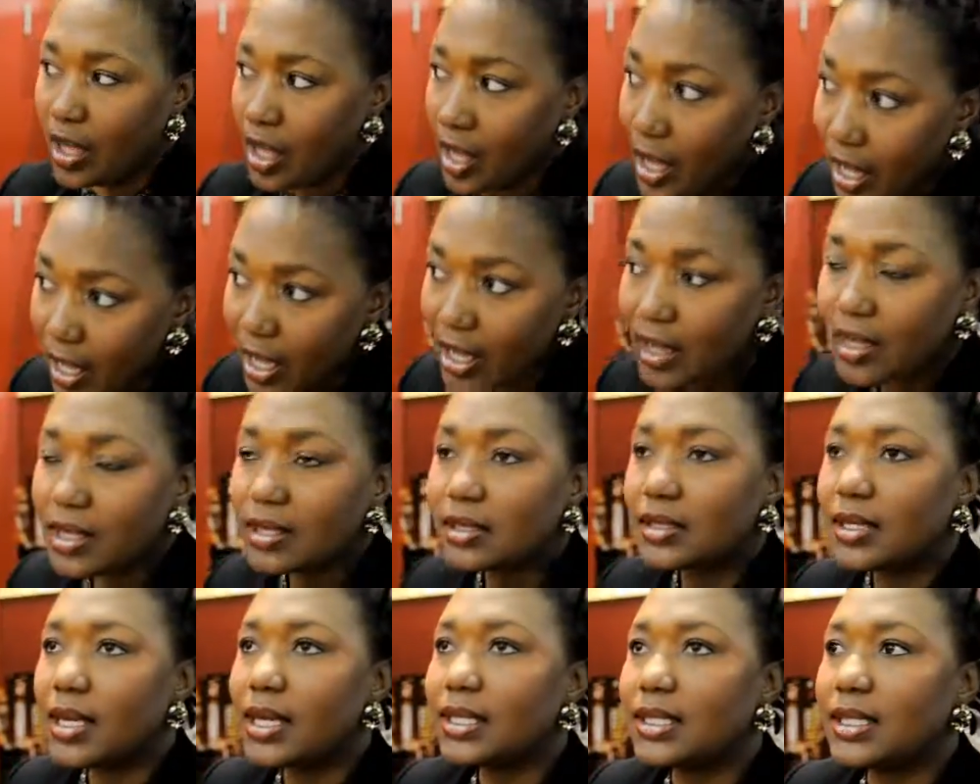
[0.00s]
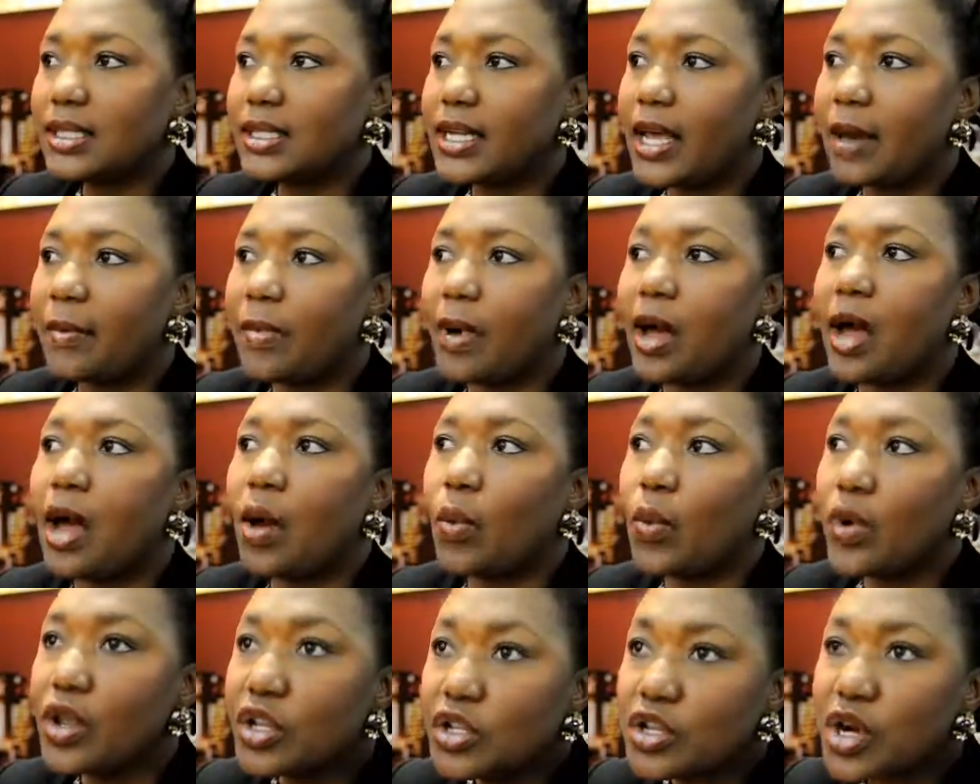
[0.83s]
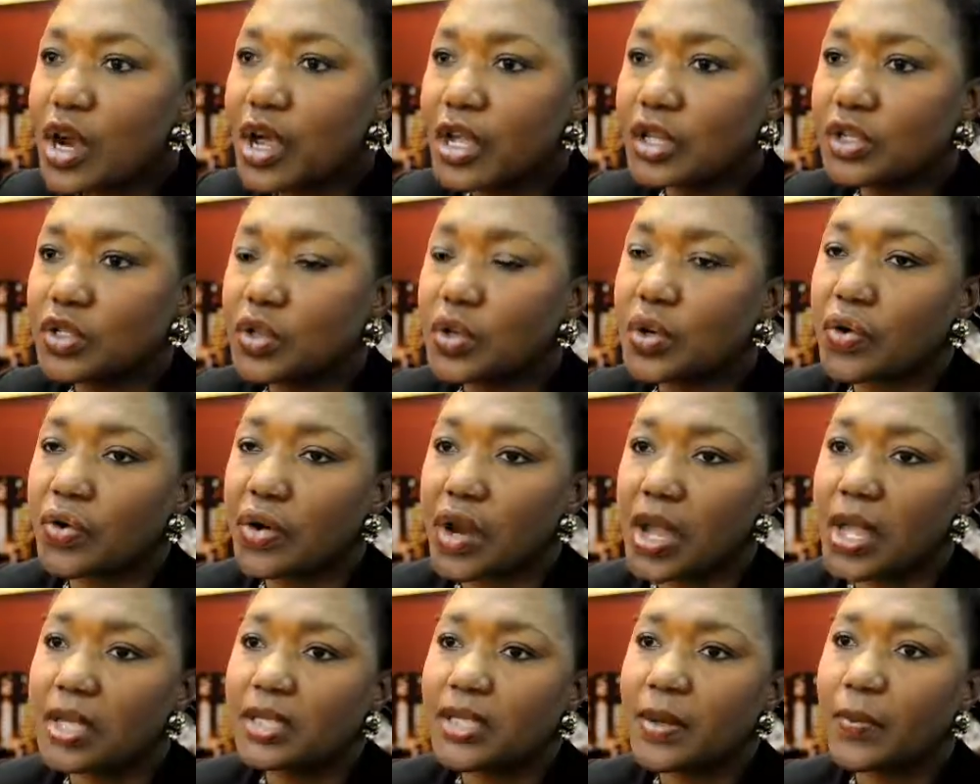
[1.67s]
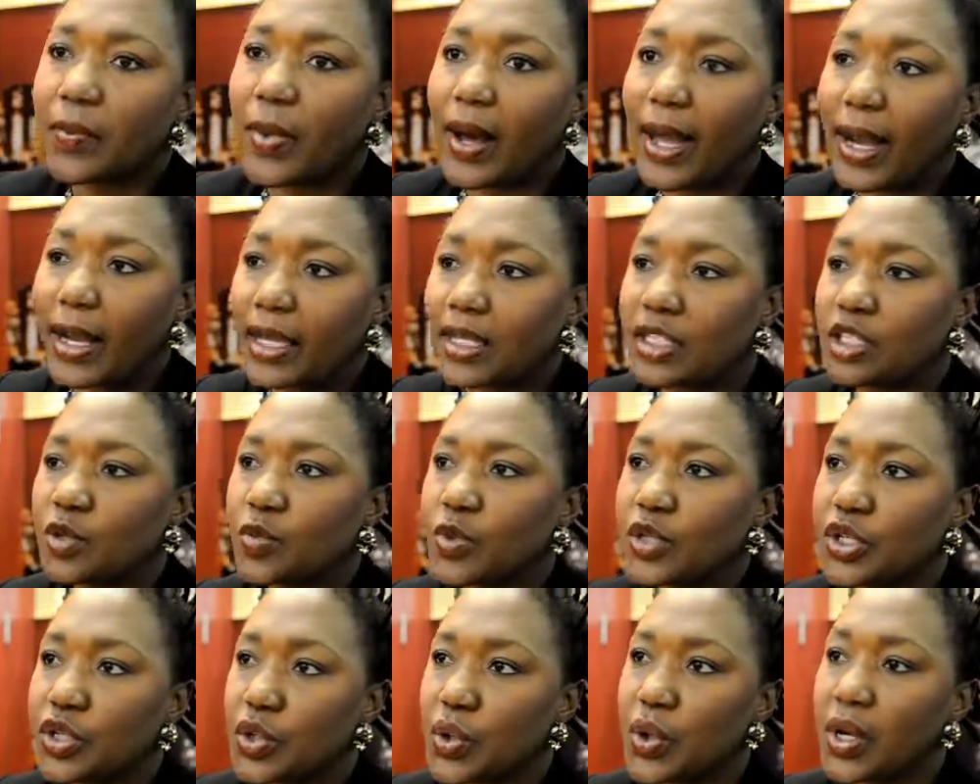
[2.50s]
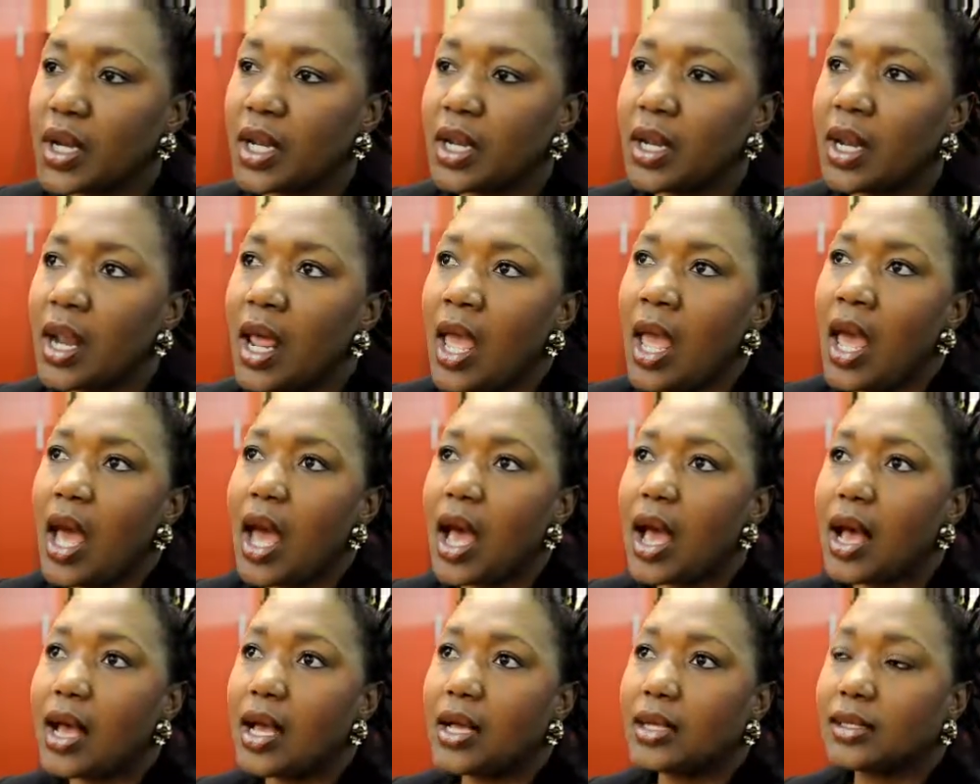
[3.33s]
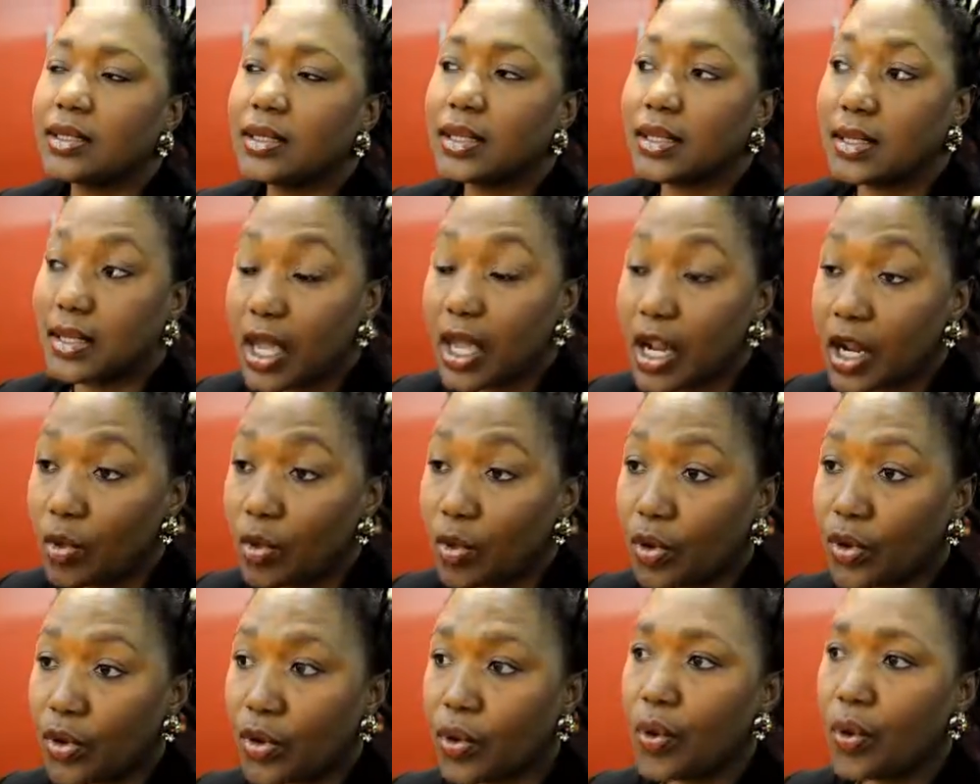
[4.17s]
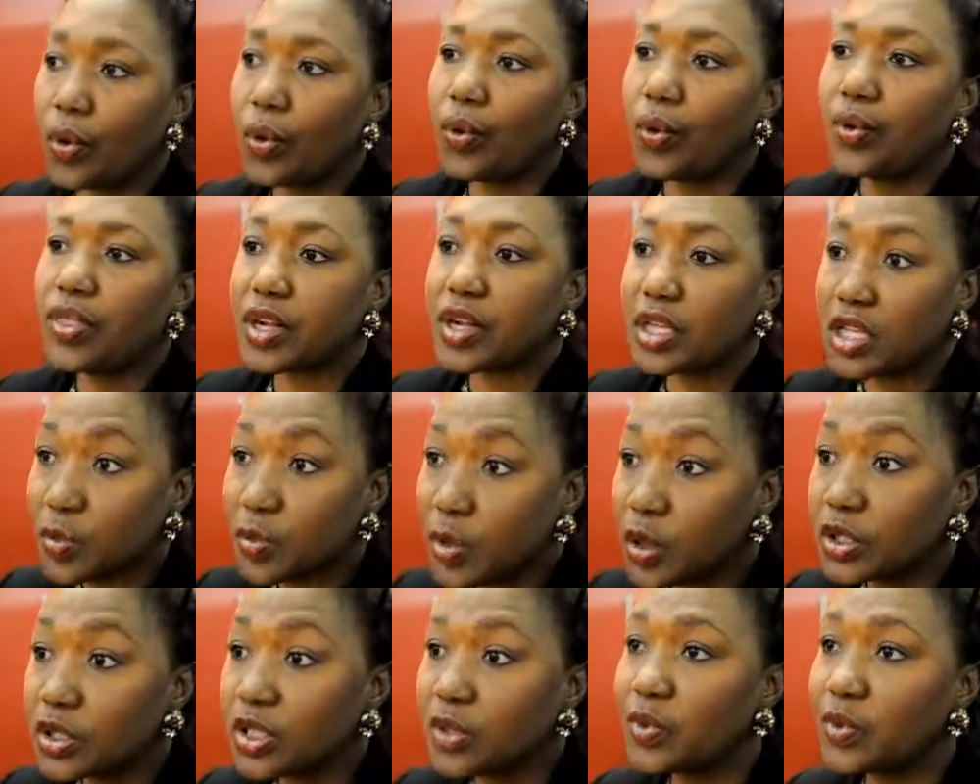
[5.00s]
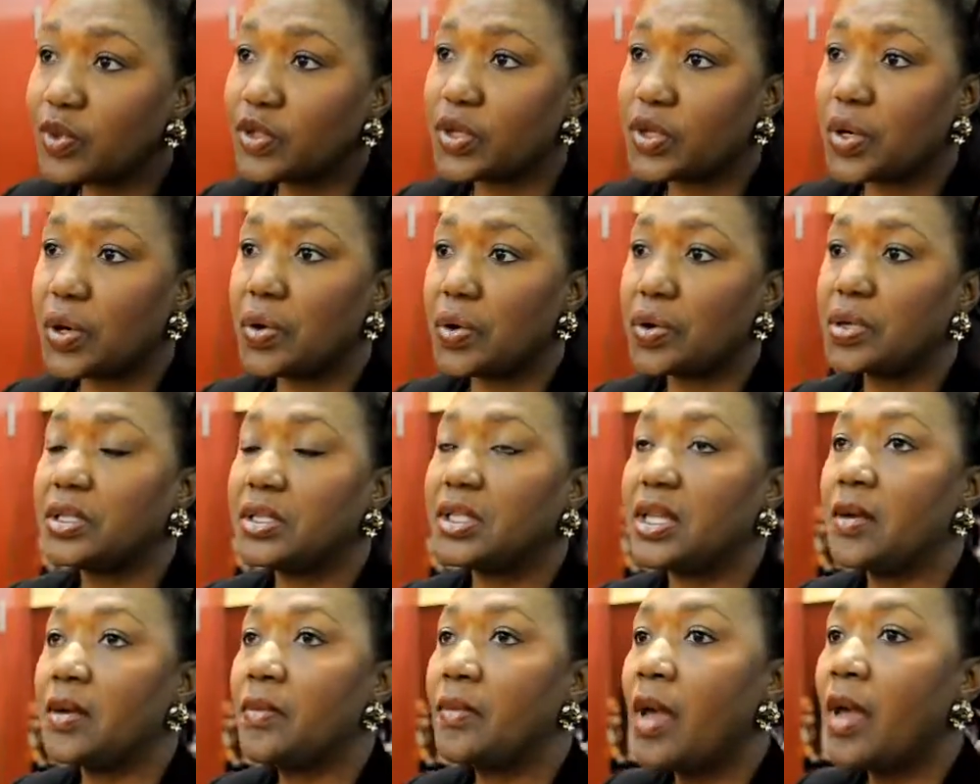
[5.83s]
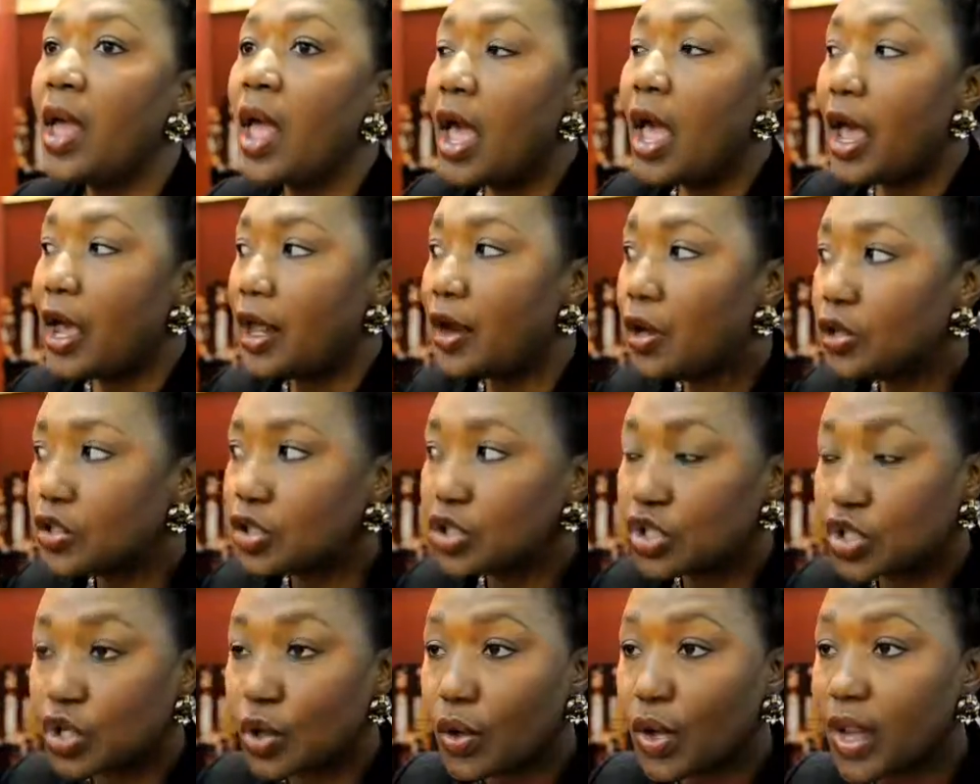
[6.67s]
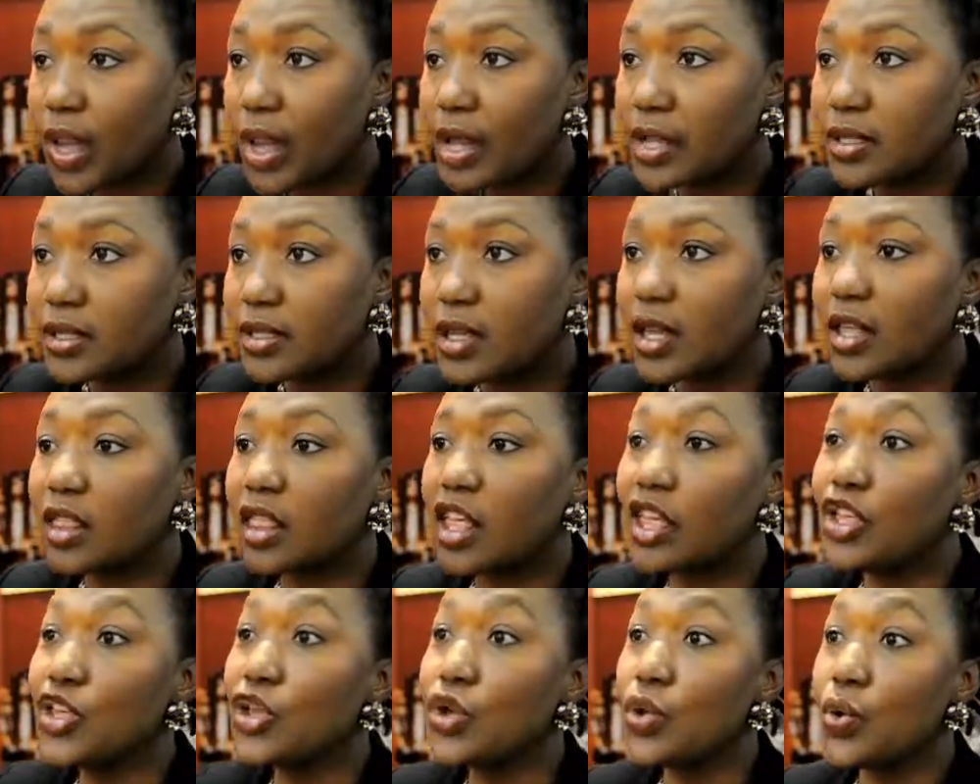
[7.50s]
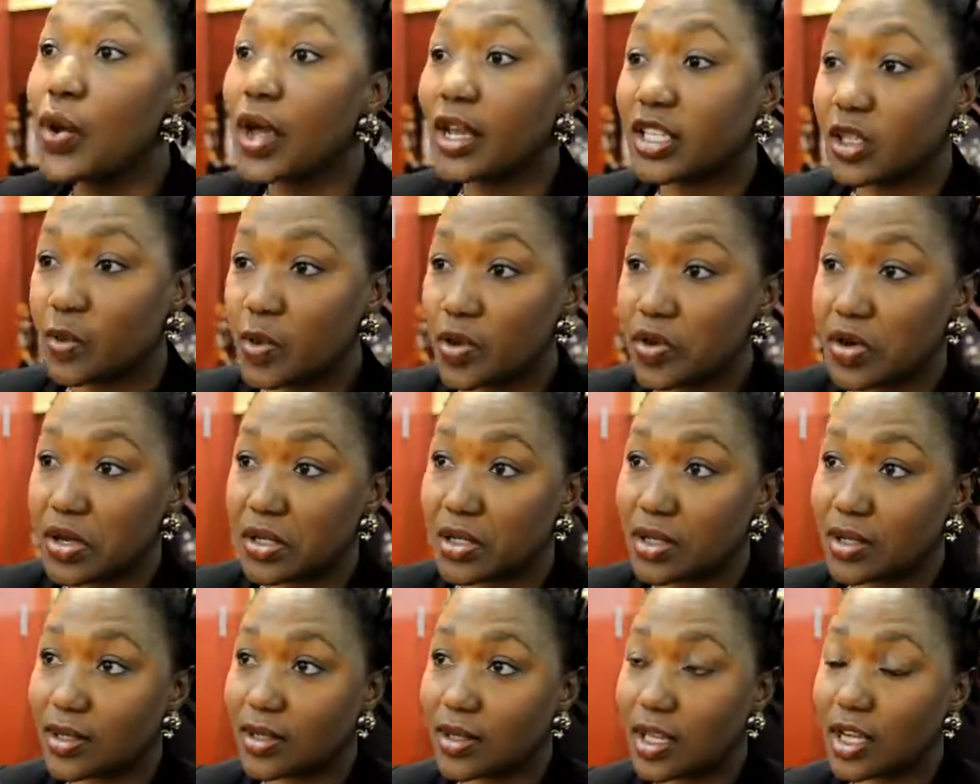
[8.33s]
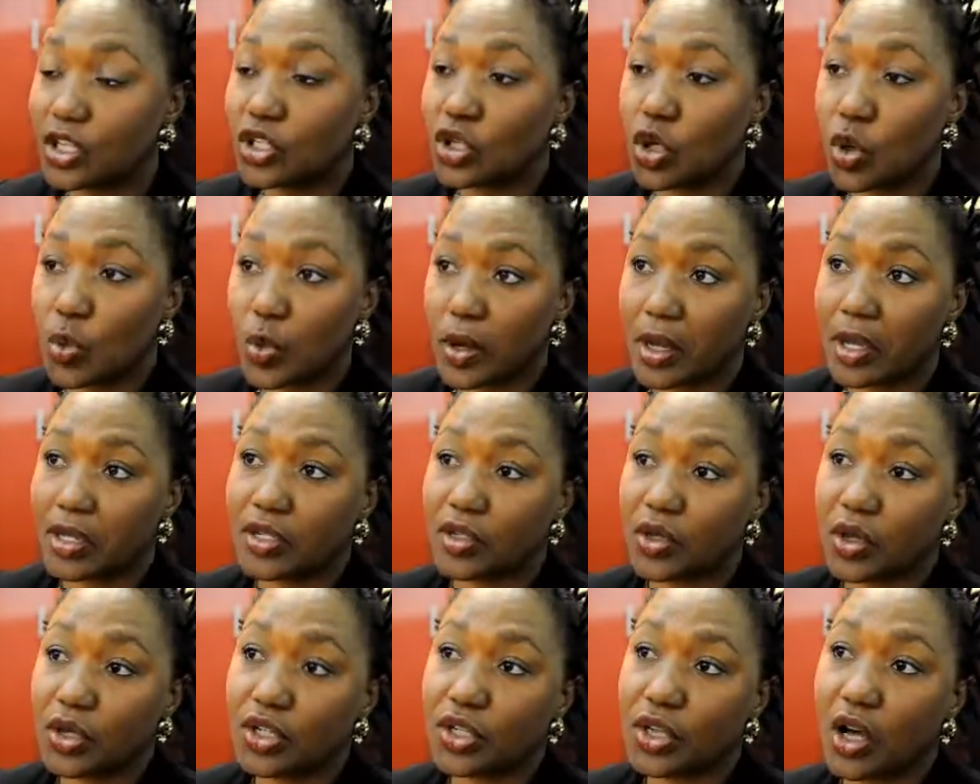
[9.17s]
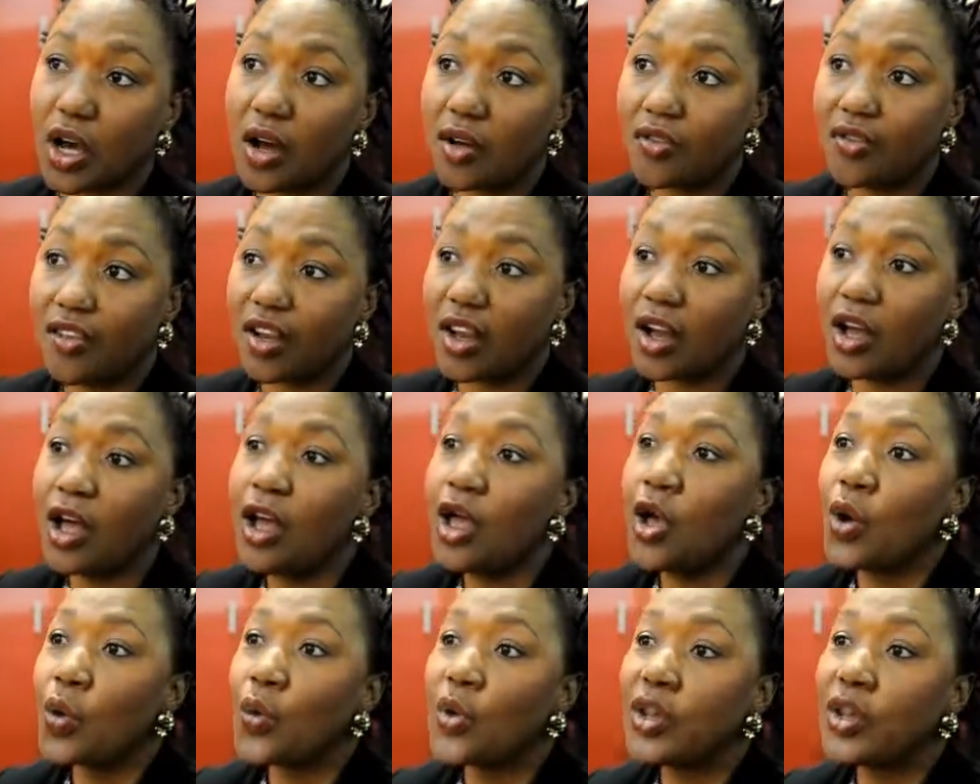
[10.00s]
At this year's Indaba, we're trying to create a balance between sustainable growth, responsible tourism, and also showcasing the new experiences that Joburg has got to offer.